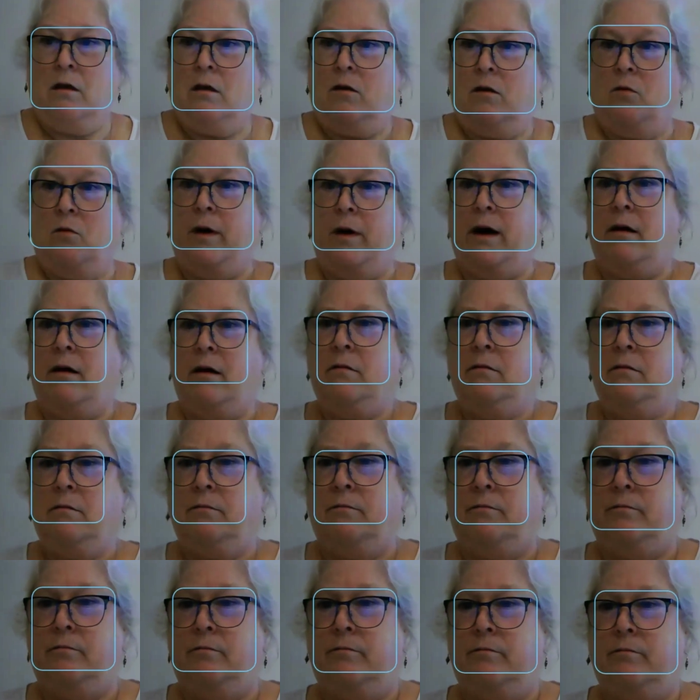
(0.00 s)
Well,
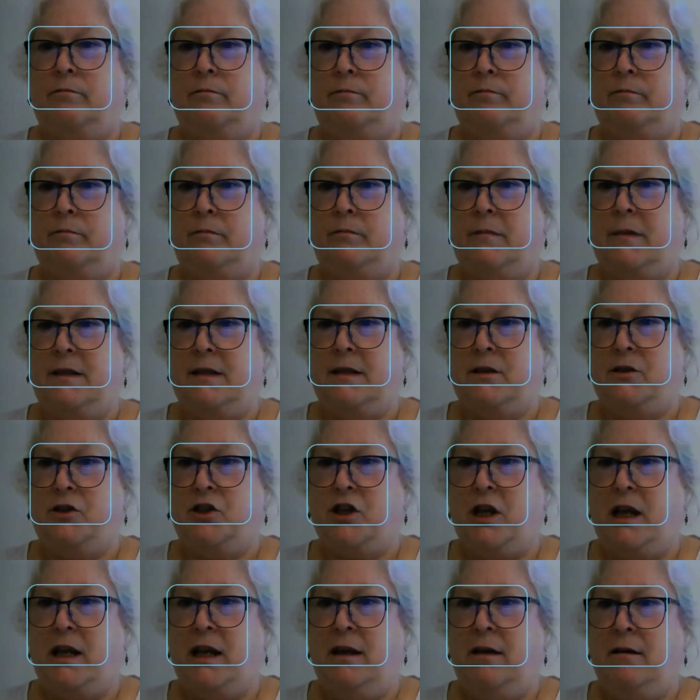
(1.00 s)
is it
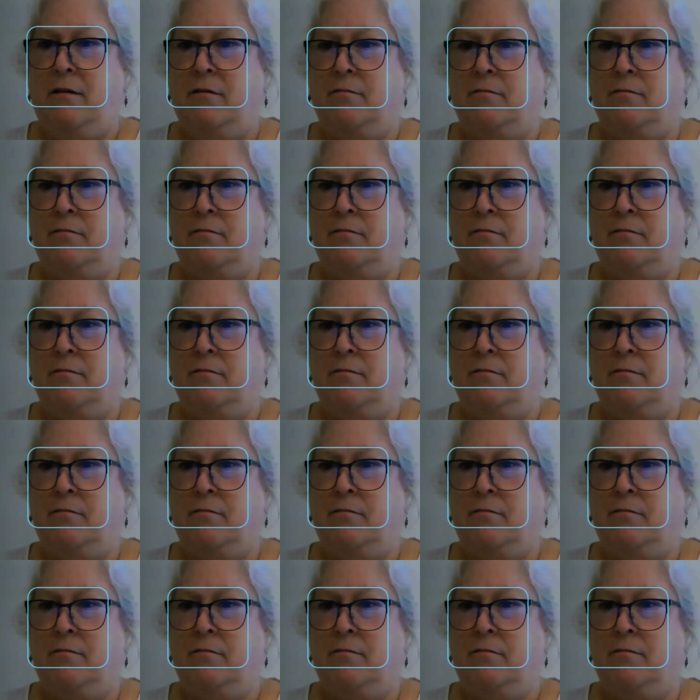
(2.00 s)
shiny?